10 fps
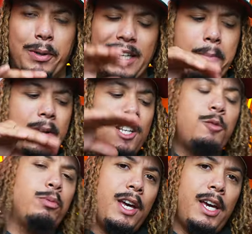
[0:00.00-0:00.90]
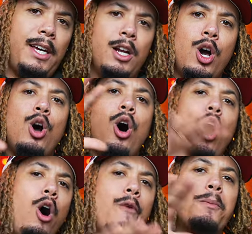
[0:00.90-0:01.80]
But let me explain
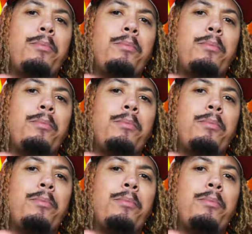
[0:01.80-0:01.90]
all the